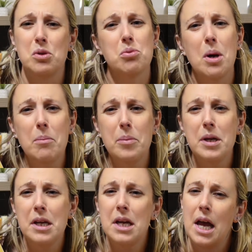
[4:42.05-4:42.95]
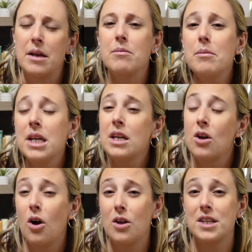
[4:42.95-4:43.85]
grumpy and mean
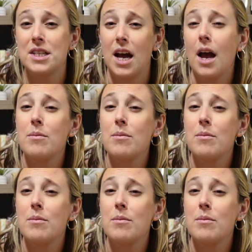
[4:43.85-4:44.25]
all the time,